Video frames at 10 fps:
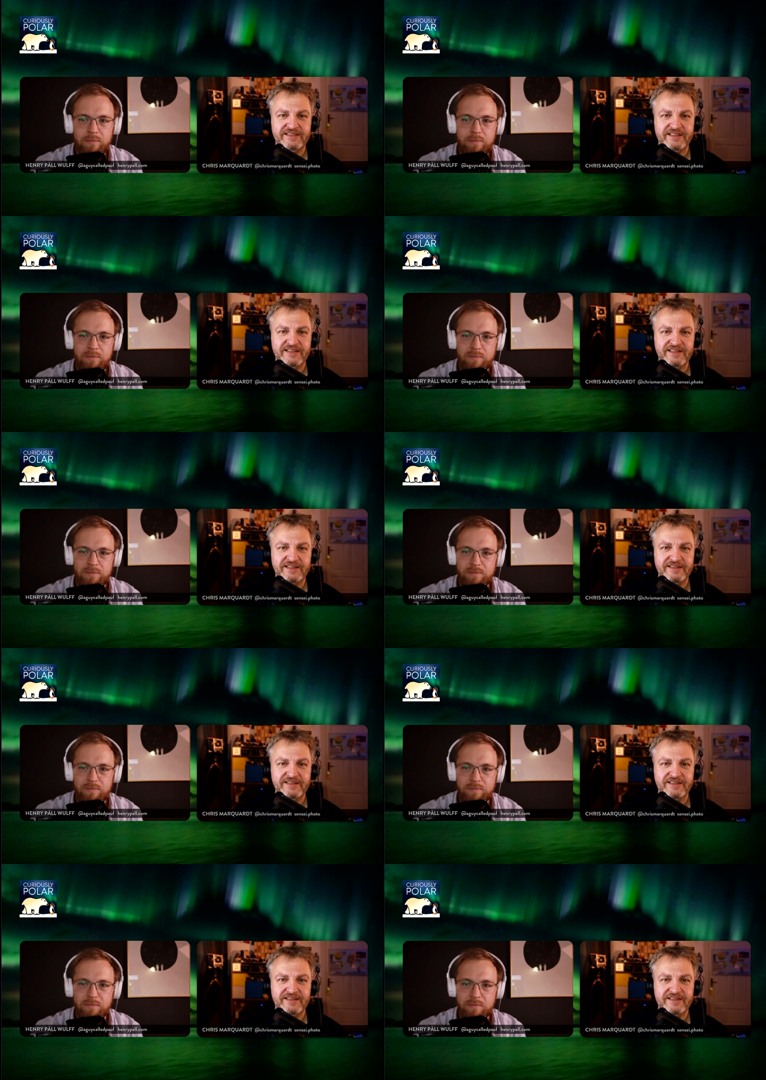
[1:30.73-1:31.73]
Speaker 1: uh,
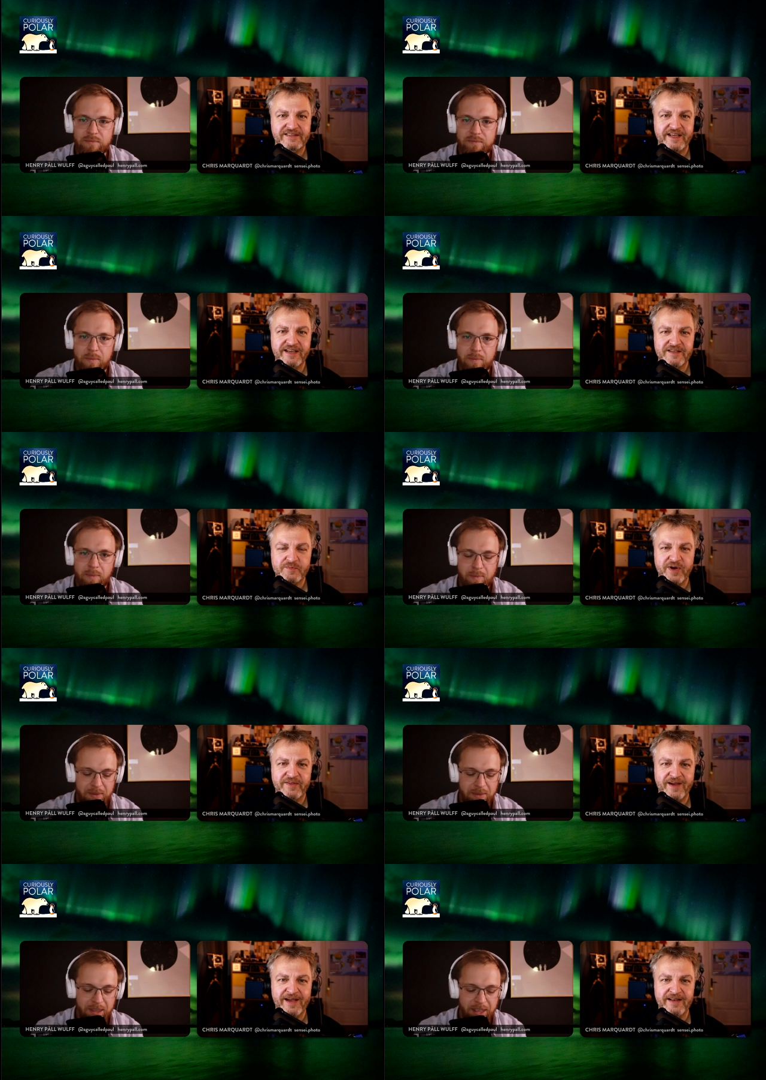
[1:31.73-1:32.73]
take us by
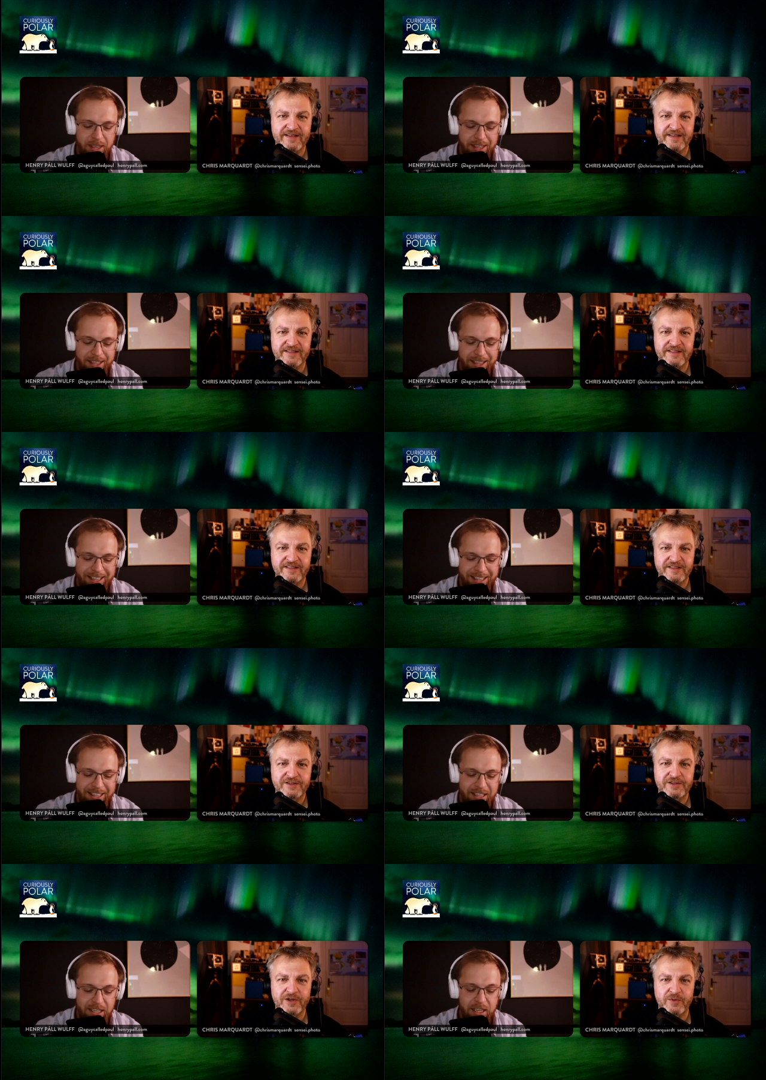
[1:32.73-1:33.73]
the hand and
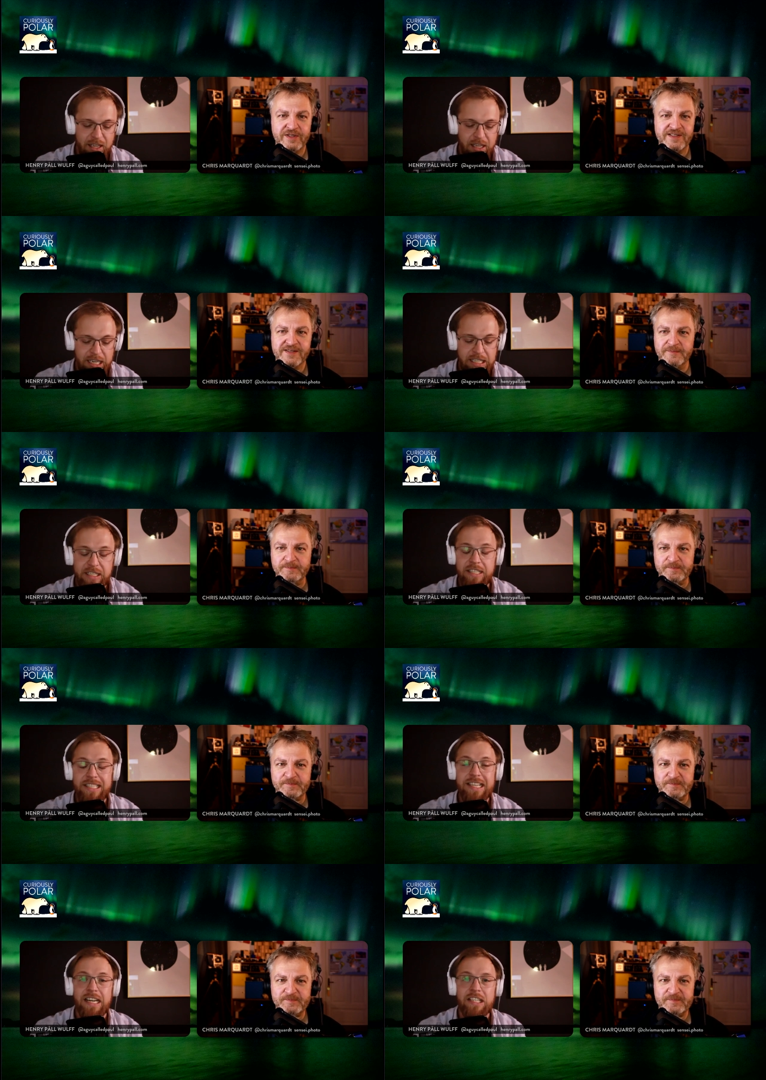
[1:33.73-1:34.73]
show us.
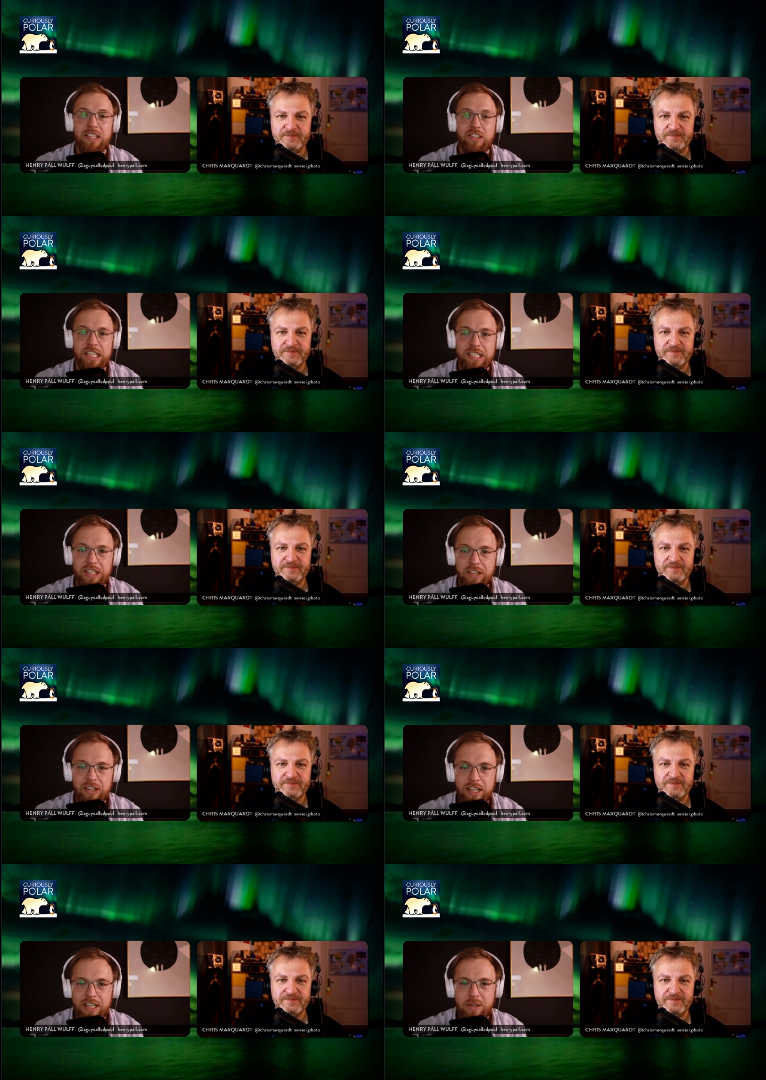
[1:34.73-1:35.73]
I
Speaker 2: I try
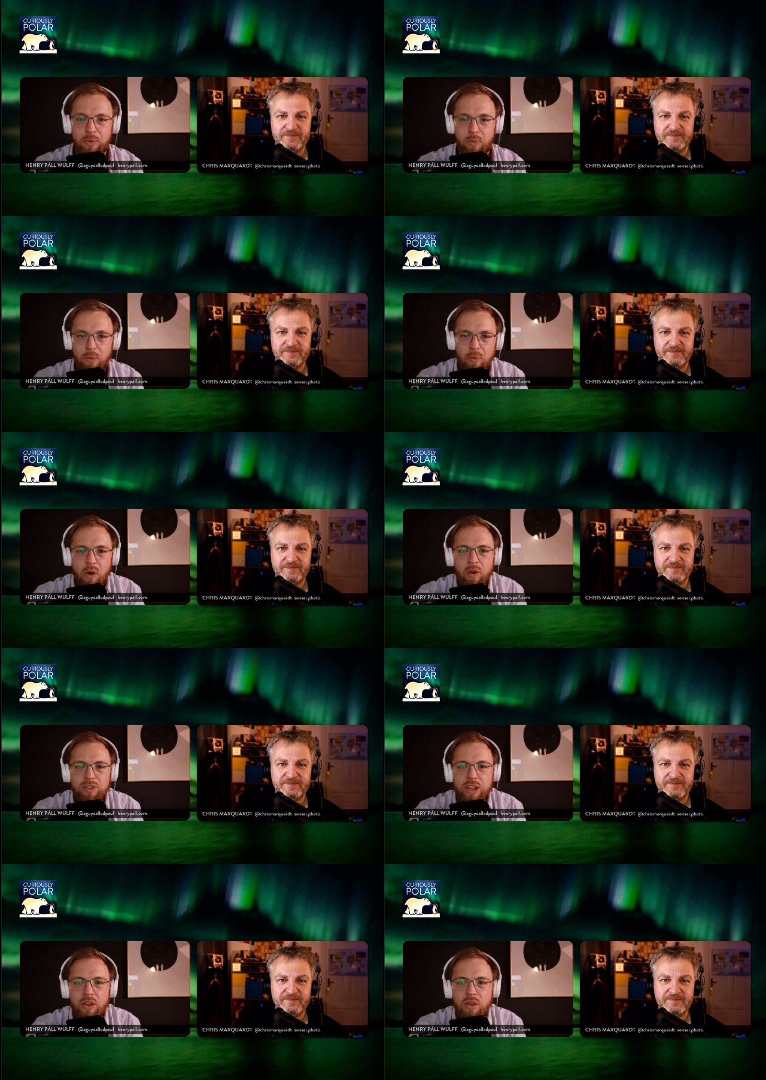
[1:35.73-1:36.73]
to. So
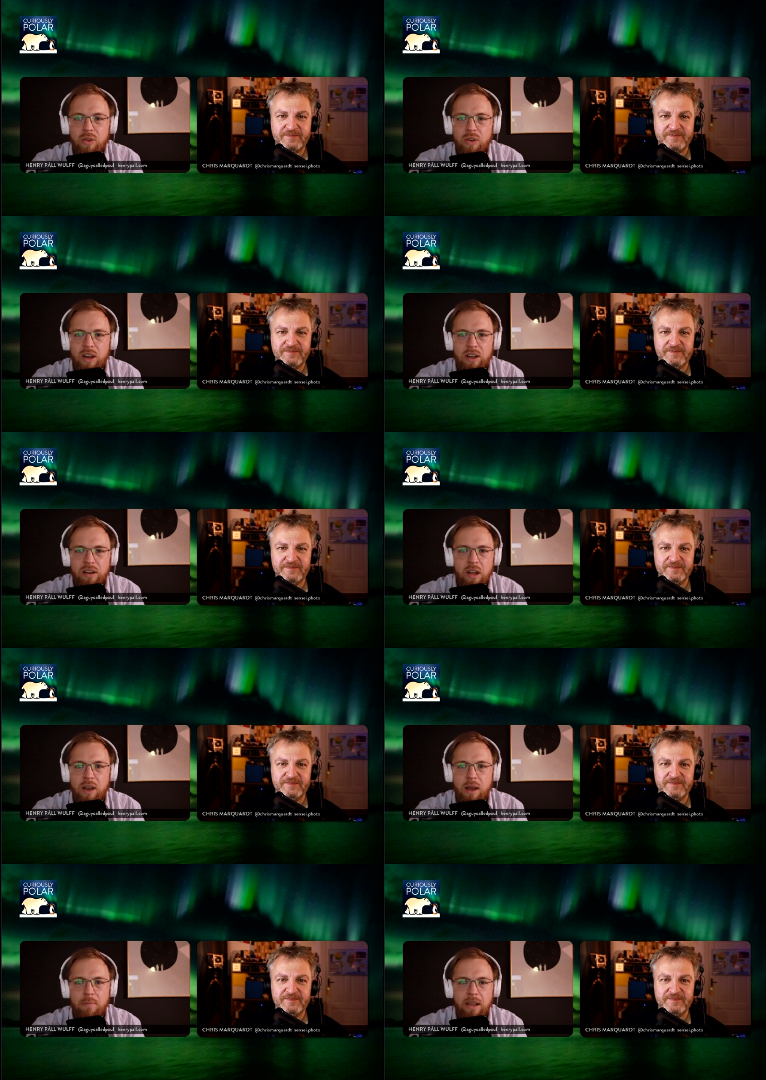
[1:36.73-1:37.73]
we all knew
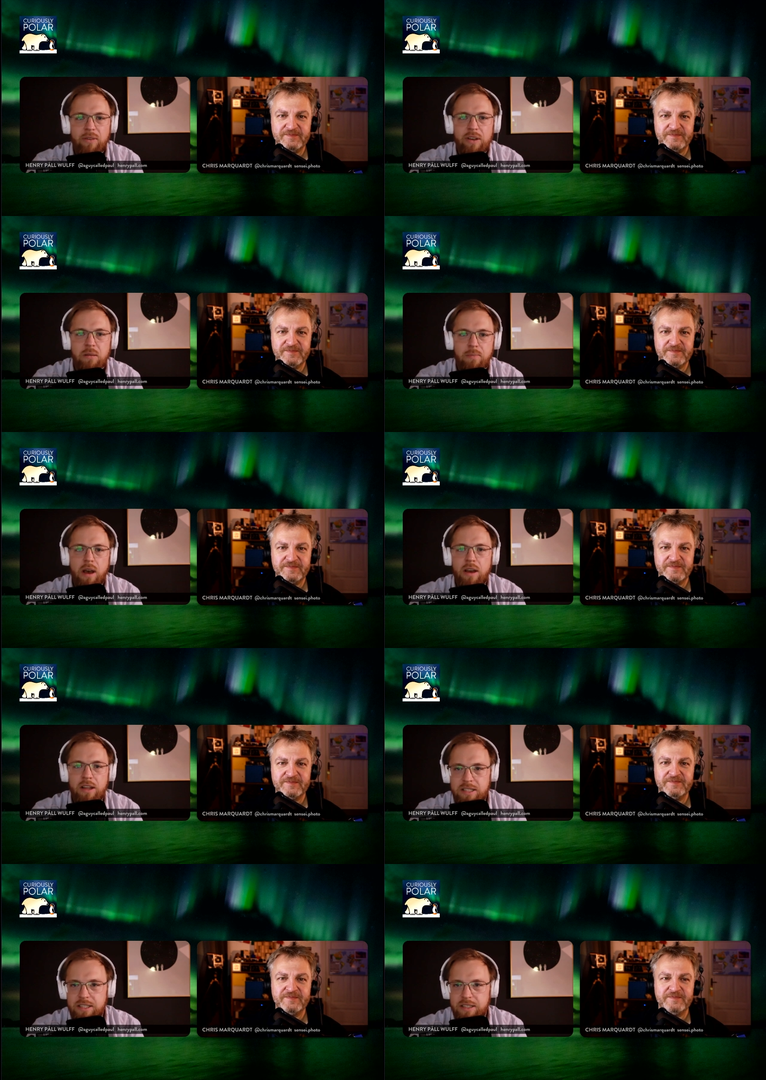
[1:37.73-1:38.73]
uh, know that penguins are
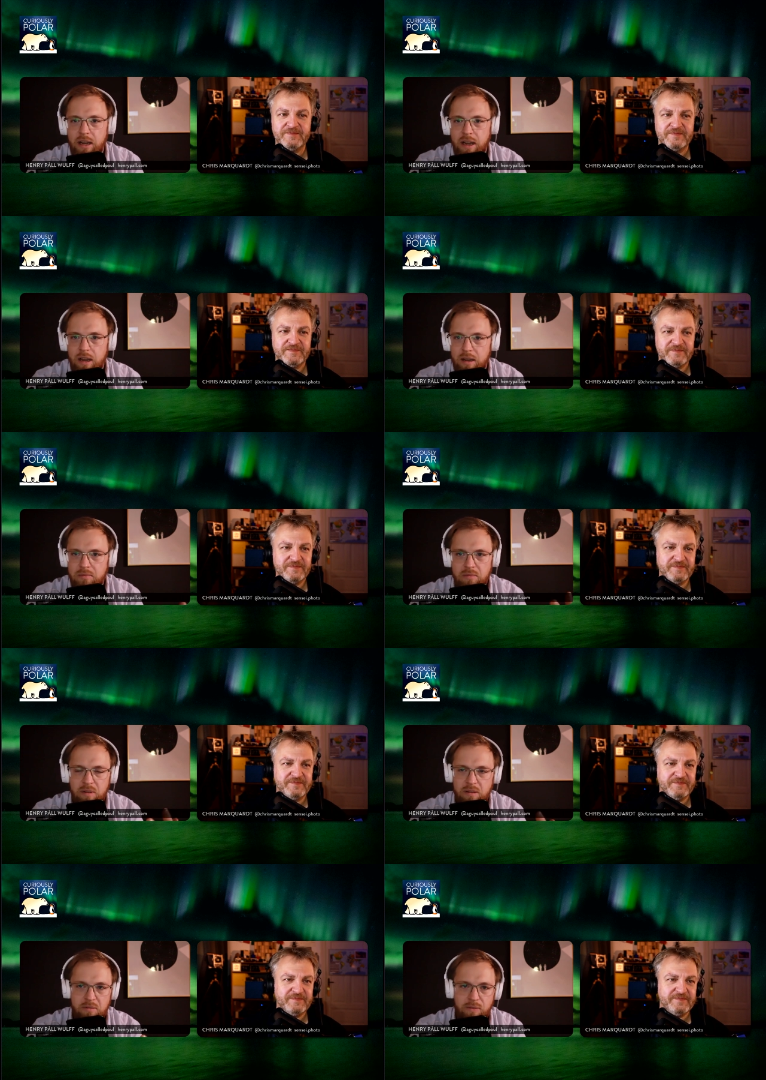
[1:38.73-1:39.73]
birds, uh,
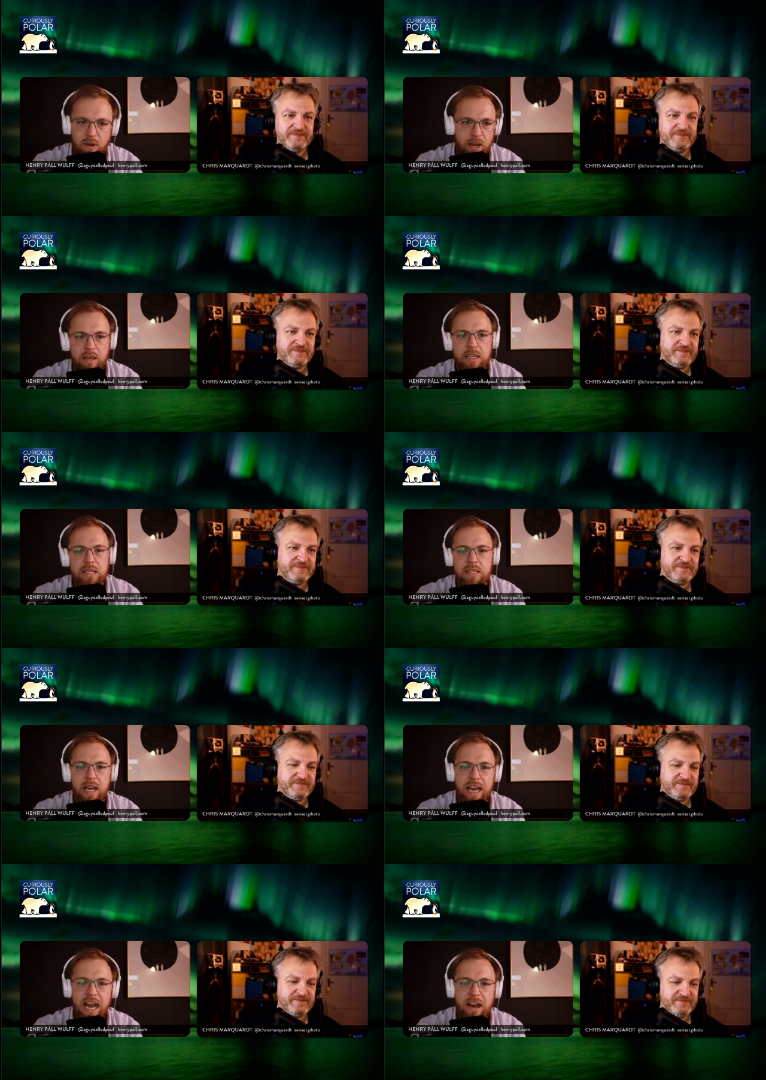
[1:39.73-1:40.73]
uh
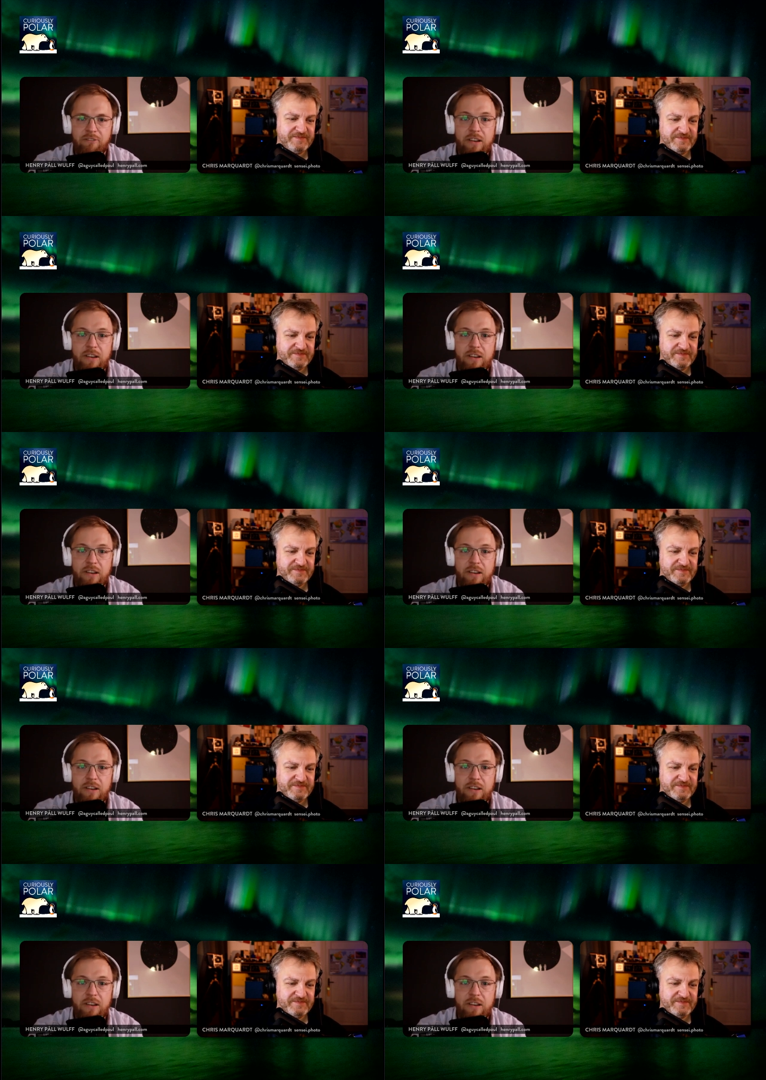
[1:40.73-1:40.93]
flightless. They